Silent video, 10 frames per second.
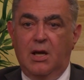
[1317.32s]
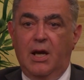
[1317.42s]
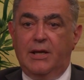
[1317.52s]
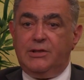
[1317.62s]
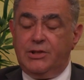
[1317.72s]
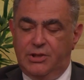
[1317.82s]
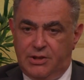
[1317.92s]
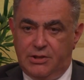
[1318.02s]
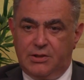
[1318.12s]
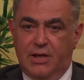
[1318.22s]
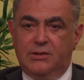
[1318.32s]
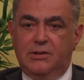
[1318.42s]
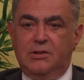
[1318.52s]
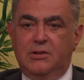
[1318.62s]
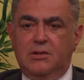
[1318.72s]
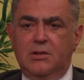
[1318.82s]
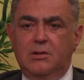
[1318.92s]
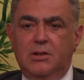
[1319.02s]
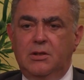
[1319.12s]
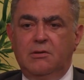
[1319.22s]
And he did it. And he did it in
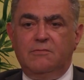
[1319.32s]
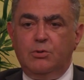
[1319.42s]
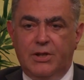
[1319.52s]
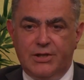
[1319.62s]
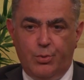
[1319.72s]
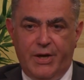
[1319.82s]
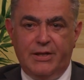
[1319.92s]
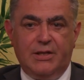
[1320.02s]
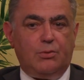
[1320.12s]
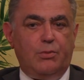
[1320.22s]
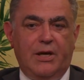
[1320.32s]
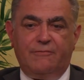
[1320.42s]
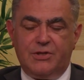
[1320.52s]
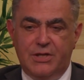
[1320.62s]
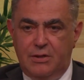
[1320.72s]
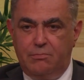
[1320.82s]
the ruthless way that we have seen